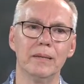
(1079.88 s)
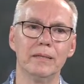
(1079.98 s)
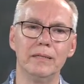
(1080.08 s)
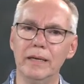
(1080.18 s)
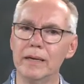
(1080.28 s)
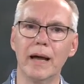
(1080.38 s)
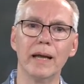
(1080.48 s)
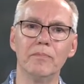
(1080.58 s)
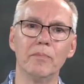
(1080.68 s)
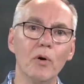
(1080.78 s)
she and
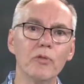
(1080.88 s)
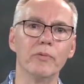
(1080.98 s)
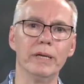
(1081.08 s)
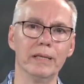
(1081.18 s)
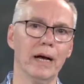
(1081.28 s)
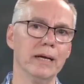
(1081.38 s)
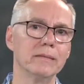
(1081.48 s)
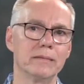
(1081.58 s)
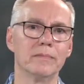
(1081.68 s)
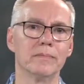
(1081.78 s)
I both
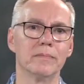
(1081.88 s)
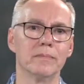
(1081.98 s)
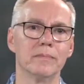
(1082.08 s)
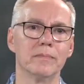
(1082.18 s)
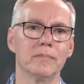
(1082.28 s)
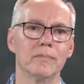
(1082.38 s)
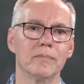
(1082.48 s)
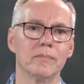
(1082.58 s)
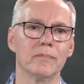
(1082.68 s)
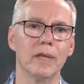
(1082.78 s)
realized
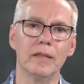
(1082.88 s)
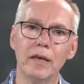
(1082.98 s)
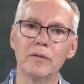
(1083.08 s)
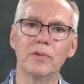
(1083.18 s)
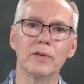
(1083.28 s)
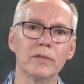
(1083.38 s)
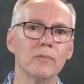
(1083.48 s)
that the other person